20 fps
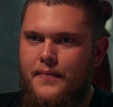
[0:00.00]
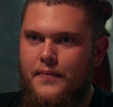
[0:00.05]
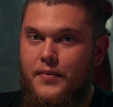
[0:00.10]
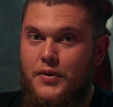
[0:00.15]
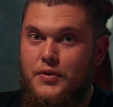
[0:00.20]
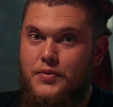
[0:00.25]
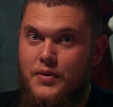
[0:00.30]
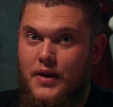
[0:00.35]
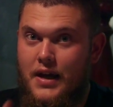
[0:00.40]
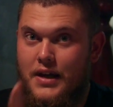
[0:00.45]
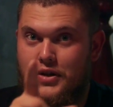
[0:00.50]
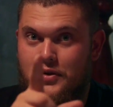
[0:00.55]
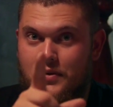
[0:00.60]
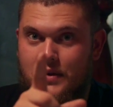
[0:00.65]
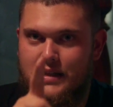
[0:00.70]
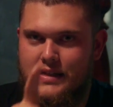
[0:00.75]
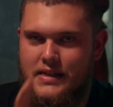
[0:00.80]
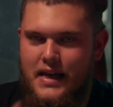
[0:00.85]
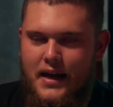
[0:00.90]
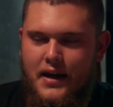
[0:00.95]
which we'll get to
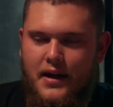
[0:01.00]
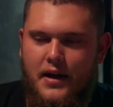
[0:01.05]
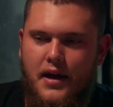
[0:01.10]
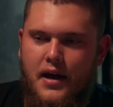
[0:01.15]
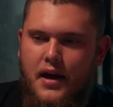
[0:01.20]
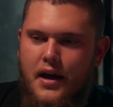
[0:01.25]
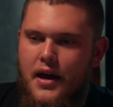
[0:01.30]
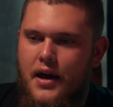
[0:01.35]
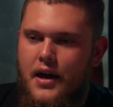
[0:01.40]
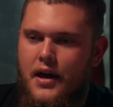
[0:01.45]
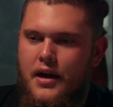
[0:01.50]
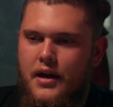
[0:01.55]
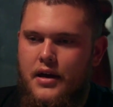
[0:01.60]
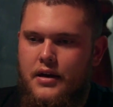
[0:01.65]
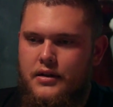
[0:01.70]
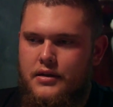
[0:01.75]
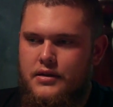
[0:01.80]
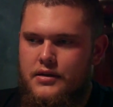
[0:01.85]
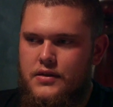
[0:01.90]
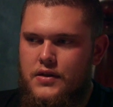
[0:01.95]
in a sec.
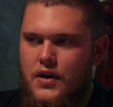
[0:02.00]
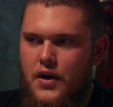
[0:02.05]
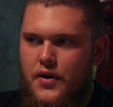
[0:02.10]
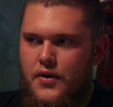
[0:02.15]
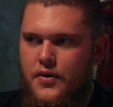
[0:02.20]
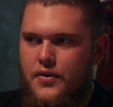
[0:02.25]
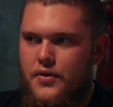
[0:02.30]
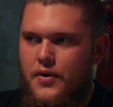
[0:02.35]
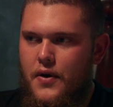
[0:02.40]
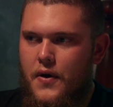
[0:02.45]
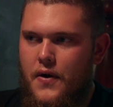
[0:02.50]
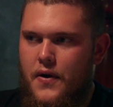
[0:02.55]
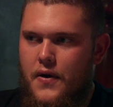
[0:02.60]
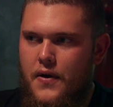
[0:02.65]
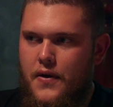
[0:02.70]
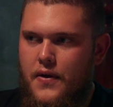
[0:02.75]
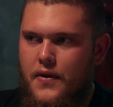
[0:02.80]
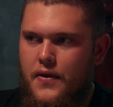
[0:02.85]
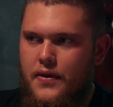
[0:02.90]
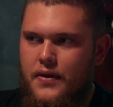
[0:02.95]
So
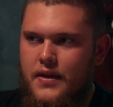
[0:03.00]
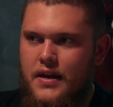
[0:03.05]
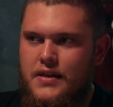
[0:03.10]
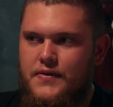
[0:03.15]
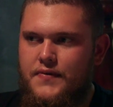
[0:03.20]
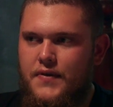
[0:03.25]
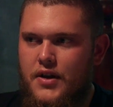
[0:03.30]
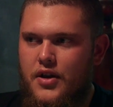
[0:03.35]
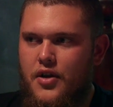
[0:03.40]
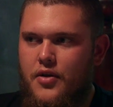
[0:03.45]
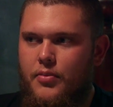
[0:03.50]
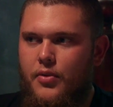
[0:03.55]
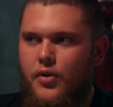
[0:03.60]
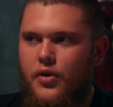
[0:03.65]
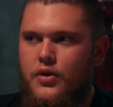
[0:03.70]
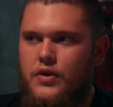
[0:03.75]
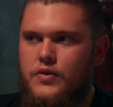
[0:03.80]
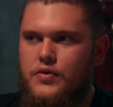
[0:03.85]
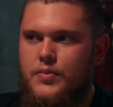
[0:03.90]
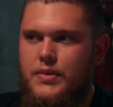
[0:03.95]
these video
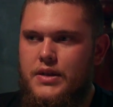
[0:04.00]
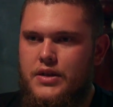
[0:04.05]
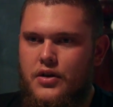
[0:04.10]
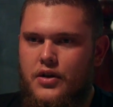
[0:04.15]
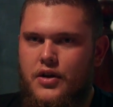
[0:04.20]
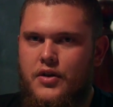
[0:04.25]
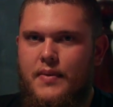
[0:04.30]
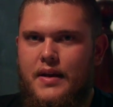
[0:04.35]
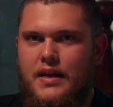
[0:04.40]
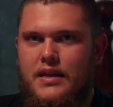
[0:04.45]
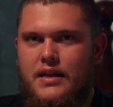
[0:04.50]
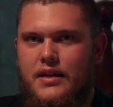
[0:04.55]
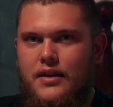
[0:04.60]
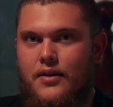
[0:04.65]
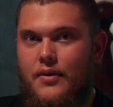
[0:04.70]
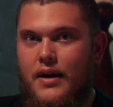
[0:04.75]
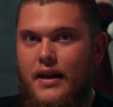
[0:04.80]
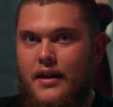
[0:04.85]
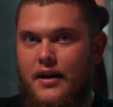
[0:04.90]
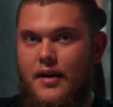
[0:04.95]
blogs will be documenting the
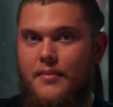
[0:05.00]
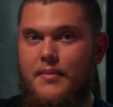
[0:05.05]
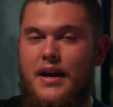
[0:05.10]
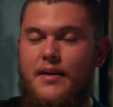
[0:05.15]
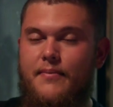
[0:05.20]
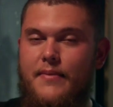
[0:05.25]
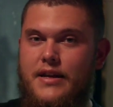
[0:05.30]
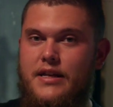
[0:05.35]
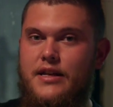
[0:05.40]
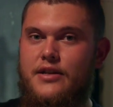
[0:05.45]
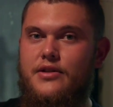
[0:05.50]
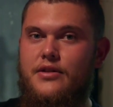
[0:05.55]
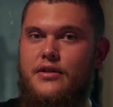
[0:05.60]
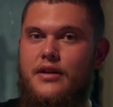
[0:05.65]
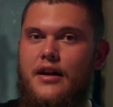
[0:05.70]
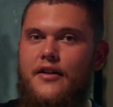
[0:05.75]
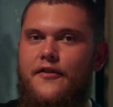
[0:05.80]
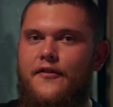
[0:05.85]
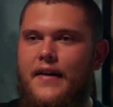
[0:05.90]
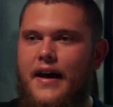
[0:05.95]
way that I make my digital
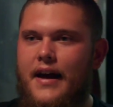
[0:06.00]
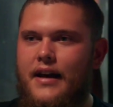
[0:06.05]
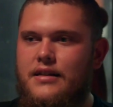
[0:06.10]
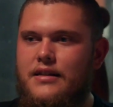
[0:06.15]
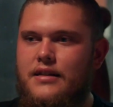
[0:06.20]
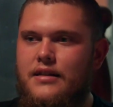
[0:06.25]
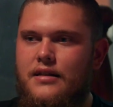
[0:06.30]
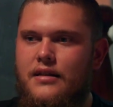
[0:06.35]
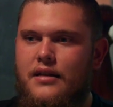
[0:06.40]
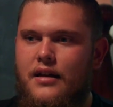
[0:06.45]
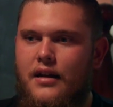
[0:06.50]
artifact.